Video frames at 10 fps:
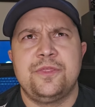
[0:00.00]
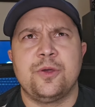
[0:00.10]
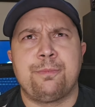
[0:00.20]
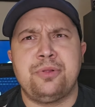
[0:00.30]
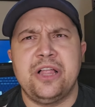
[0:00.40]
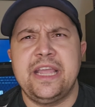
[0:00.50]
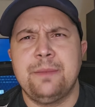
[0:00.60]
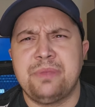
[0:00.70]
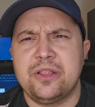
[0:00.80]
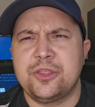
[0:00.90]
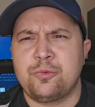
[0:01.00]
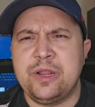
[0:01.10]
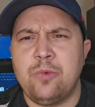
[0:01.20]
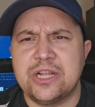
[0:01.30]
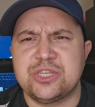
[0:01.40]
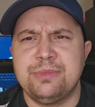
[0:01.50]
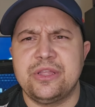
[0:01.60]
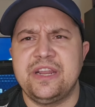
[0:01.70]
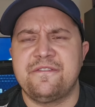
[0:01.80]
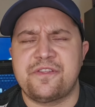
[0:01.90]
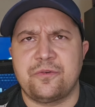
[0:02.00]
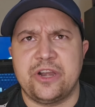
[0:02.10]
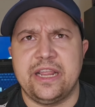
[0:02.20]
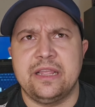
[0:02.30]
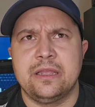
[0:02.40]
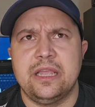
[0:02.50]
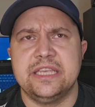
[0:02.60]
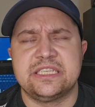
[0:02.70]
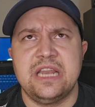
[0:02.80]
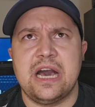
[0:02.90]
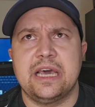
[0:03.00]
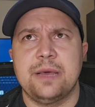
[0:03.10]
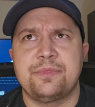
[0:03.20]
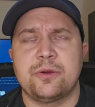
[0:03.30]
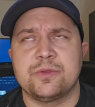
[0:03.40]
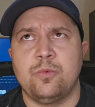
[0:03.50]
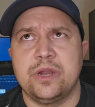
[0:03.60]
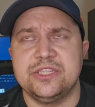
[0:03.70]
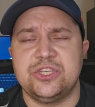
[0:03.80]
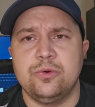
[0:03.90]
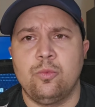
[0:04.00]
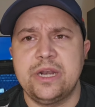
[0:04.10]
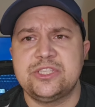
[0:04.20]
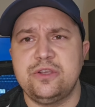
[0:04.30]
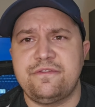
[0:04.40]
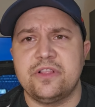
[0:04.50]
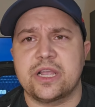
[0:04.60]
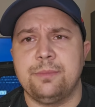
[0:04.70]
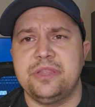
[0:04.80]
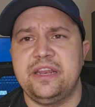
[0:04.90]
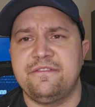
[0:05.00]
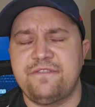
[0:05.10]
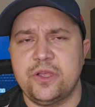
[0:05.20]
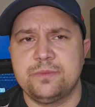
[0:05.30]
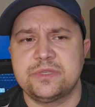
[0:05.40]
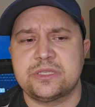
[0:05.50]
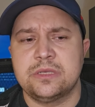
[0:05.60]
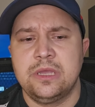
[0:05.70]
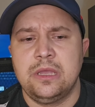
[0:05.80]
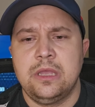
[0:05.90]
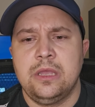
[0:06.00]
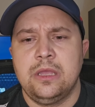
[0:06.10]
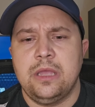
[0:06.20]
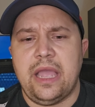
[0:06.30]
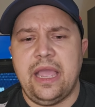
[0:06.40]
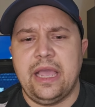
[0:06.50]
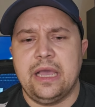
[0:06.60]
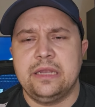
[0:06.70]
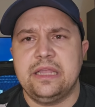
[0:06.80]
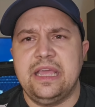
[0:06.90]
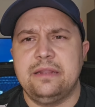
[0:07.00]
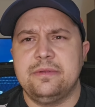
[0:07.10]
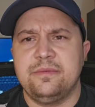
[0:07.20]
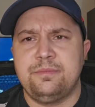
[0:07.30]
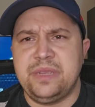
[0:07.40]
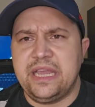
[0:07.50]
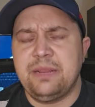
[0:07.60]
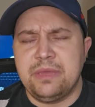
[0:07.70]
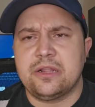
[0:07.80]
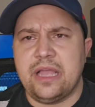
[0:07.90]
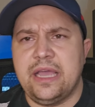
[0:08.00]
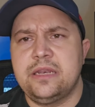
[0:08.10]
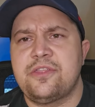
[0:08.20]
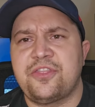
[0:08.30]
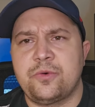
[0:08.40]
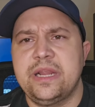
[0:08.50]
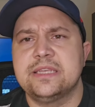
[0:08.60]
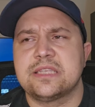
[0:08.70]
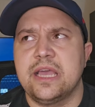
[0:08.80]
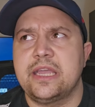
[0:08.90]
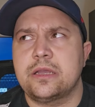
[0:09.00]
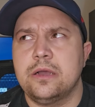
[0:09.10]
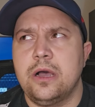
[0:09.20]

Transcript: the playability, the rewatchability of three is not up there with one and two. one and two feel like completed films, and it, beginning, middle, end. three is like,